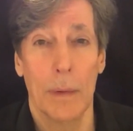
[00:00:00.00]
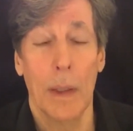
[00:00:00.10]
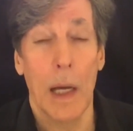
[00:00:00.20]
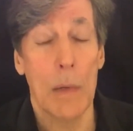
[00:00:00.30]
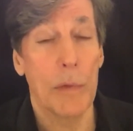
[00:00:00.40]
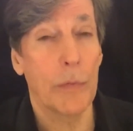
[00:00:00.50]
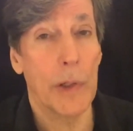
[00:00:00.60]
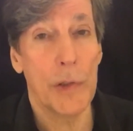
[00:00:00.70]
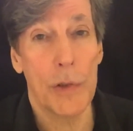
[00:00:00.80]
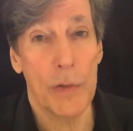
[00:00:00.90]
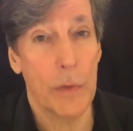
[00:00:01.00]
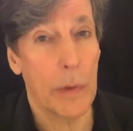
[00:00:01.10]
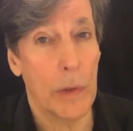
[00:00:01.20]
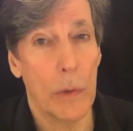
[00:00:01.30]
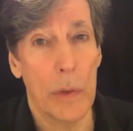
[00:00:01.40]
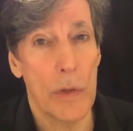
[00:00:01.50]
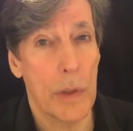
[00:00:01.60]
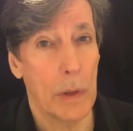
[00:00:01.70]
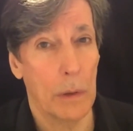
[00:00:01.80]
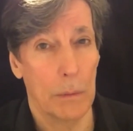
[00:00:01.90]
I'm afraid she's very
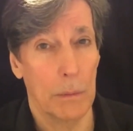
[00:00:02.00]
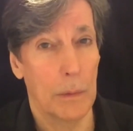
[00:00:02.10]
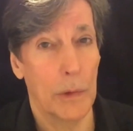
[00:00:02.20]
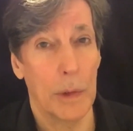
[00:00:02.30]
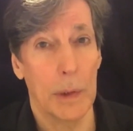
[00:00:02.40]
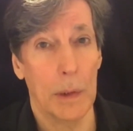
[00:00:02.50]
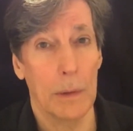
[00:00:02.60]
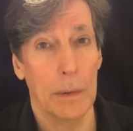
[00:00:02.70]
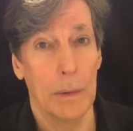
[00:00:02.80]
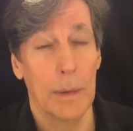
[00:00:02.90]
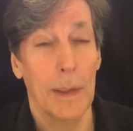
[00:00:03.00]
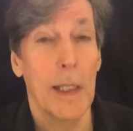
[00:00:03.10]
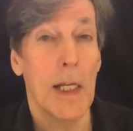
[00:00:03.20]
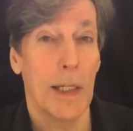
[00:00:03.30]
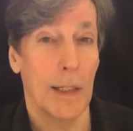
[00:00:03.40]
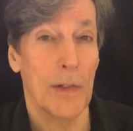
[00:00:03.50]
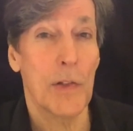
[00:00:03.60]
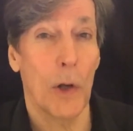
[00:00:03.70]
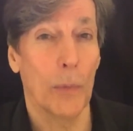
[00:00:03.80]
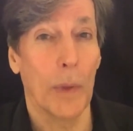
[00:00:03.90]
noisy, she said. It's
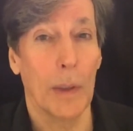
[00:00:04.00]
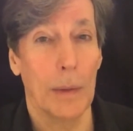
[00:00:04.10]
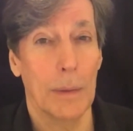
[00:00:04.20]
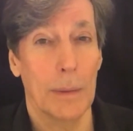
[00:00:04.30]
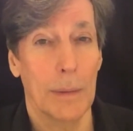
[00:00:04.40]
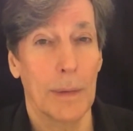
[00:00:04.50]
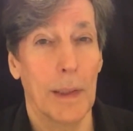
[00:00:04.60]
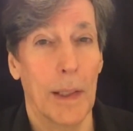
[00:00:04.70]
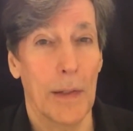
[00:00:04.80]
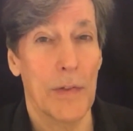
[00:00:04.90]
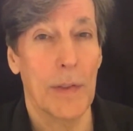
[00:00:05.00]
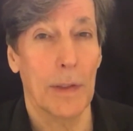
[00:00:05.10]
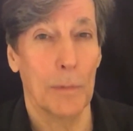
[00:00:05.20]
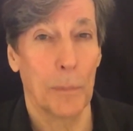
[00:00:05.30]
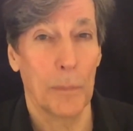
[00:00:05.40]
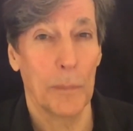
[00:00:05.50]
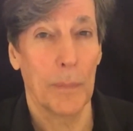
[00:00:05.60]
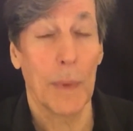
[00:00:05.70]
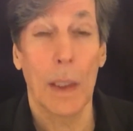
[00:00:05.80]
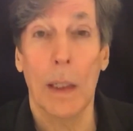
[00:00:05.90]
all right, I said.
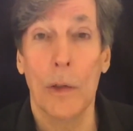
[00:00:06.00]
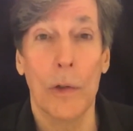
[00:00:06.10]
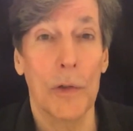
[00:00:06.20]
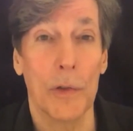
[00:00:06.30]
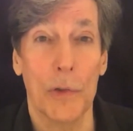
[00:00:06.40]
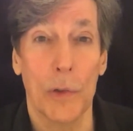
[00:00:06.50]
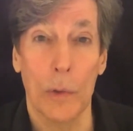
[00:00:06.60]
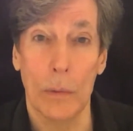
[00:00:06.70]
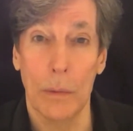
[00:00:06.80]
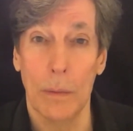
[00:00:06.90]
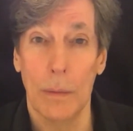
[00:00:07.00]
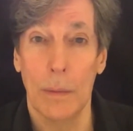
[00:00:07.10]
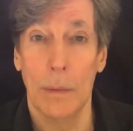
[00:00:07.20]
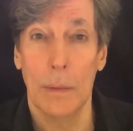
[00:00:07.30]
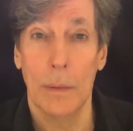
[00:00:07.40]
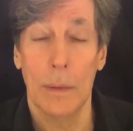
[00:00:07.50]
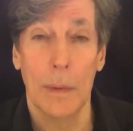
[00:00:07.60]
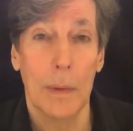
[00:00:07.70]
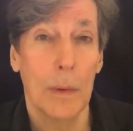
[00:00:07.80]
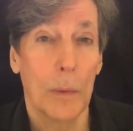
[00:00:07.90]
I looked at Toad.
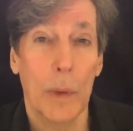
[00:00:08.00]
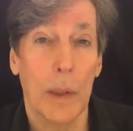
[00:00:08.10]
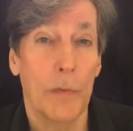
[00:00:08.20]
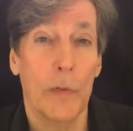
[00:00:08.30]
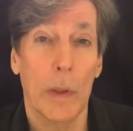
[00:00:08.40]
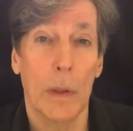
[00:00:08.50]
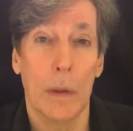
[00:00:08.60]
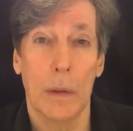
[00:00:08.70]
We had failed.